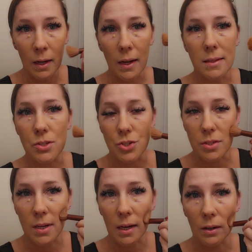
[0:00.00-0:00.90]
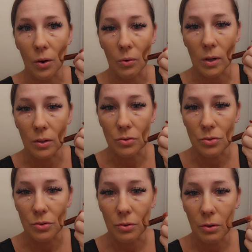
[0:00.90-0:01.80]
it's just kind of going,
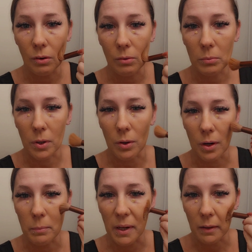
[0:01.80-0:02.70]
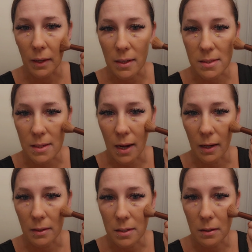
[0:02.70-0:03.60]
you know what I mean? Like it's
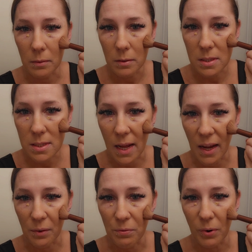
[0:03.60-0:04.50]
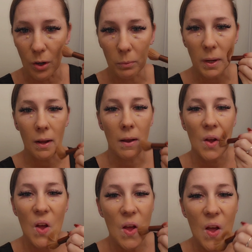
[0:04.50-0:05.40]
not staying firm,
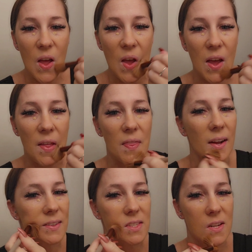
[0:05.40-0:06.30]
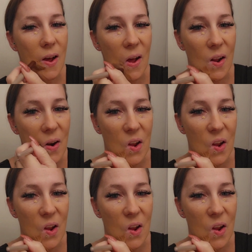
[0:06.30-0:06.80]
and that's not